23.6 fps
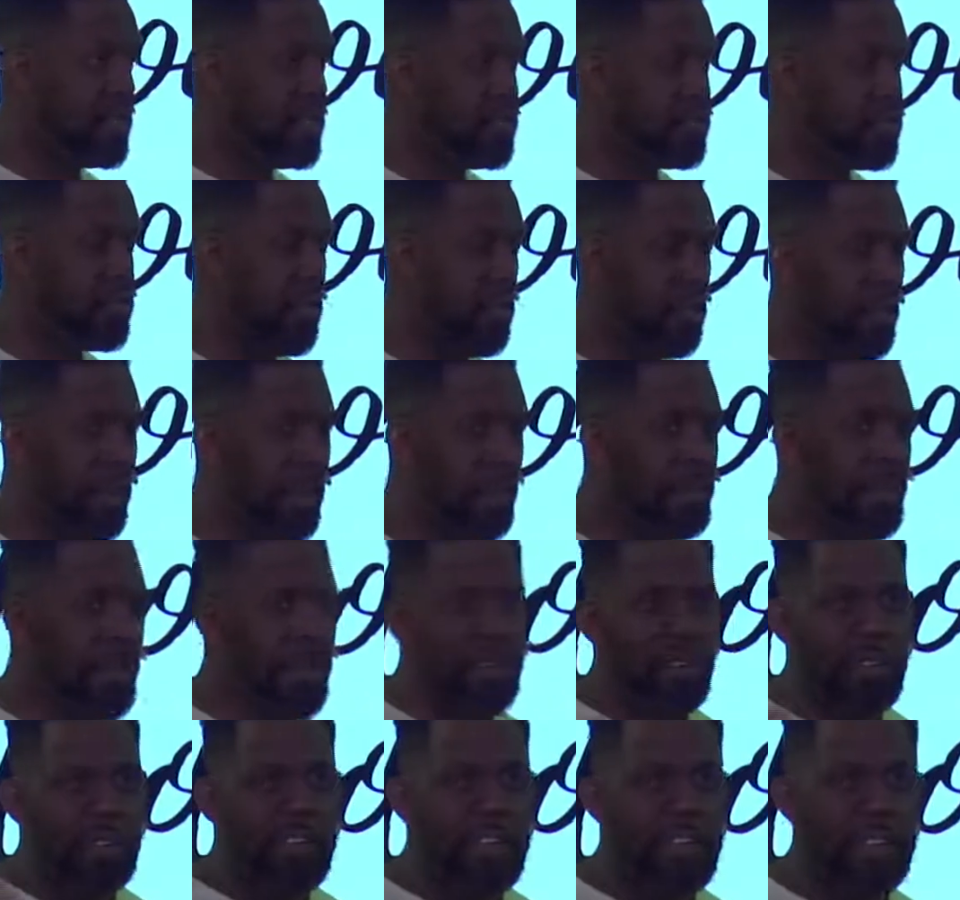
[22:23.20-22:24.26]
So I'm not
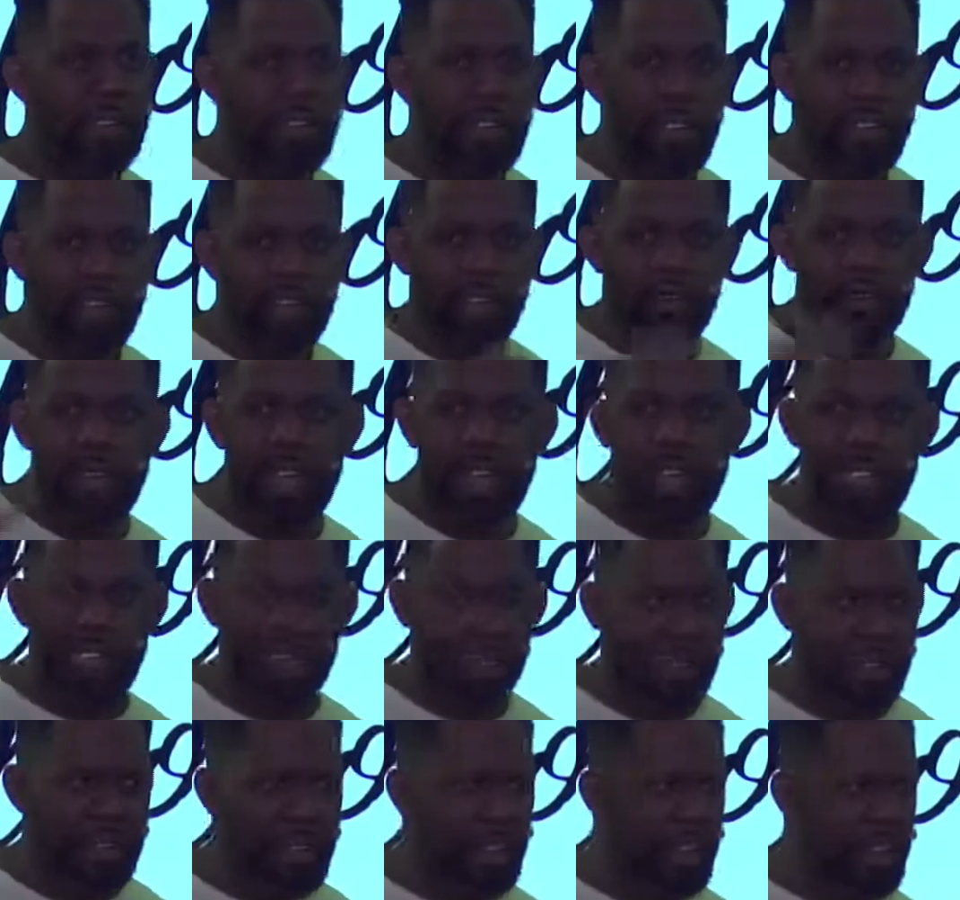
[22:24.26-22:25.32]
going to give their full age,
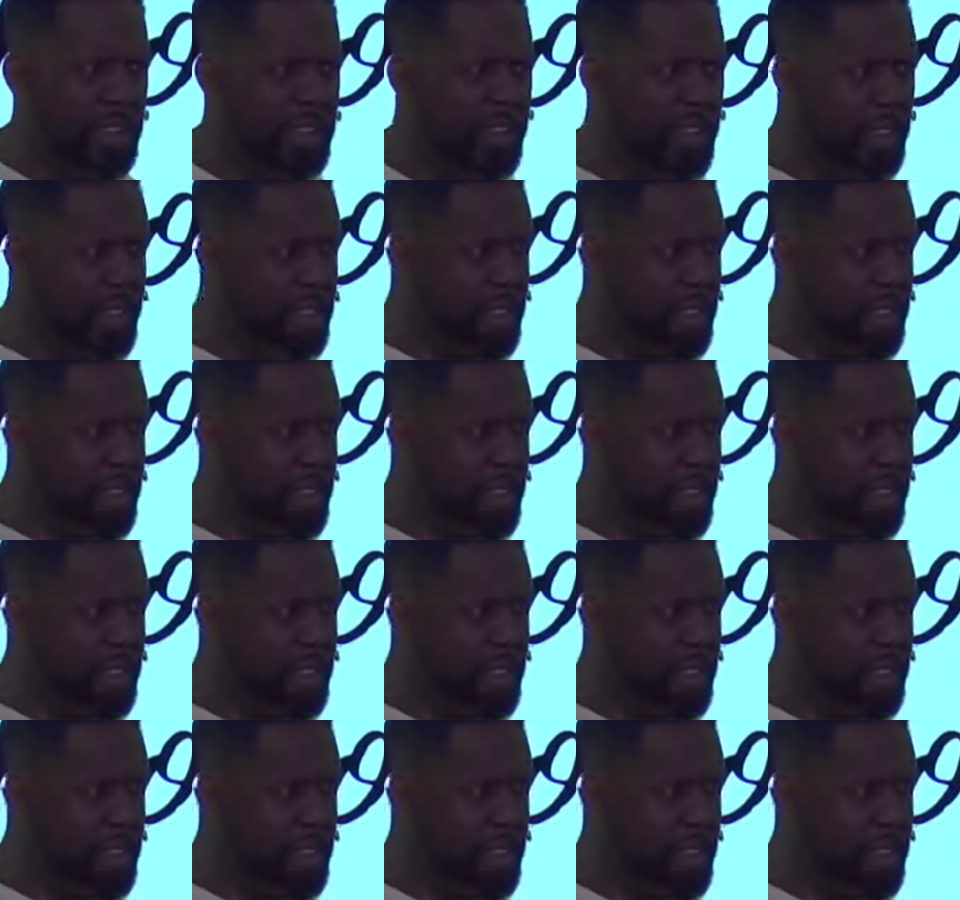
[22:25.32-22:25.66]
but they're in their